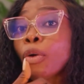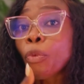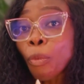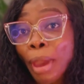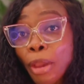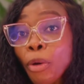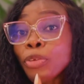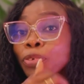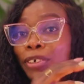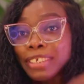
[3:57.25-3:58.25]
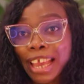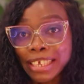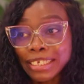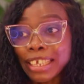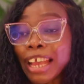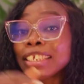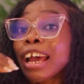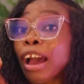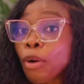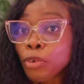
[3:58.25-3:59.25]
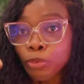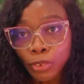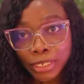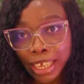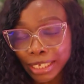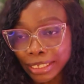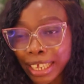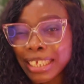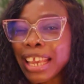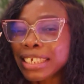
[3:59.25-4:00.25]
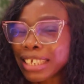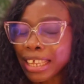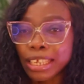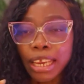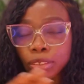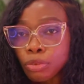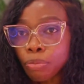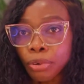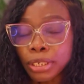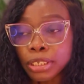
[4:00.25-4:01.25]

My own was answered, her own was answered, exactly as we prayed